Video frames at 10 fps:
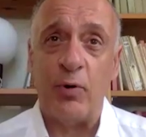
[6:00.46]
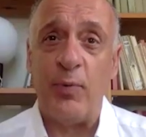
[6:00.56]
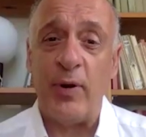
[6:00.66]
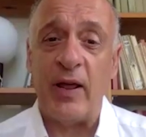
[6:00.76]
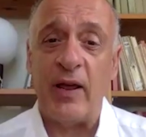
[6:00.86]
will
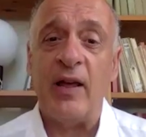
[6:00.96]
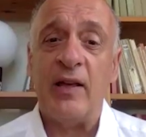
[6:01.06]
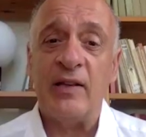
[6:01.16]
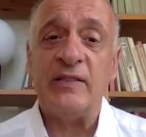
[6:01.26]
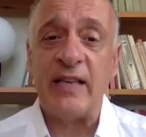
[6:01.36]
bring
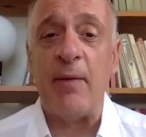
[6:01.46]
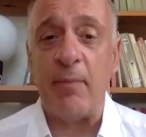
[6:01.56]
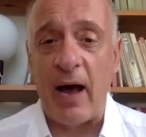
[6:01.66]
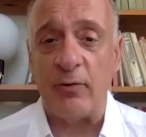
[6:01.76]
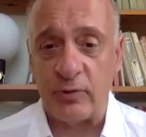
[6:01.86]
same
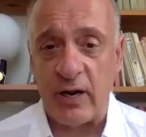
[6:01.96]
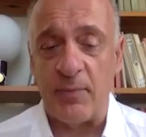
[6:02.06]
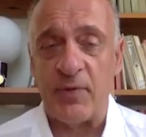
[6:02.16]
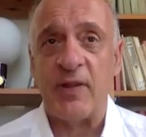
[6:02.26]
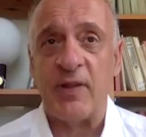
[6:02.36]

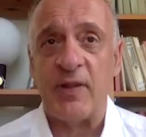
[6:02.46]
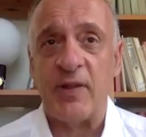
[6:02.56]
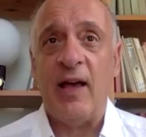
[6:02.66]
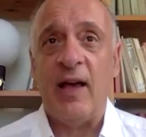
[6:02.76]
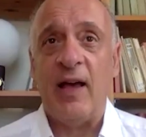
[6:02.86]
outcomes
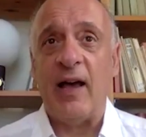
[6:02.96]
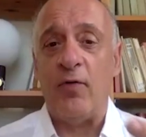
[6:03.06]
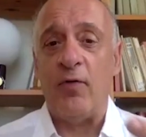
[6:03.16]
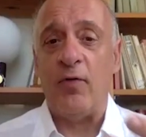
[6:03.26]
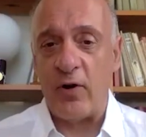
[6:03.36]

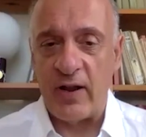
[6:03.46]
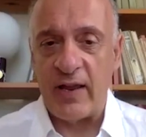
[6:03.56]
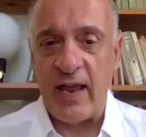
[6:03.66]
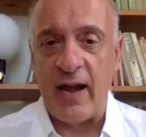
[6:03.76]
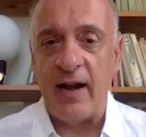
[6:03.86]
over and over
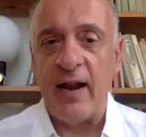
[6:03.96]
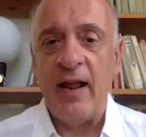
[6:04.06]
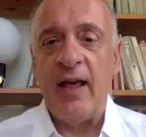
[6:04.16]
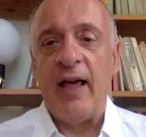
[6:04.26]
again.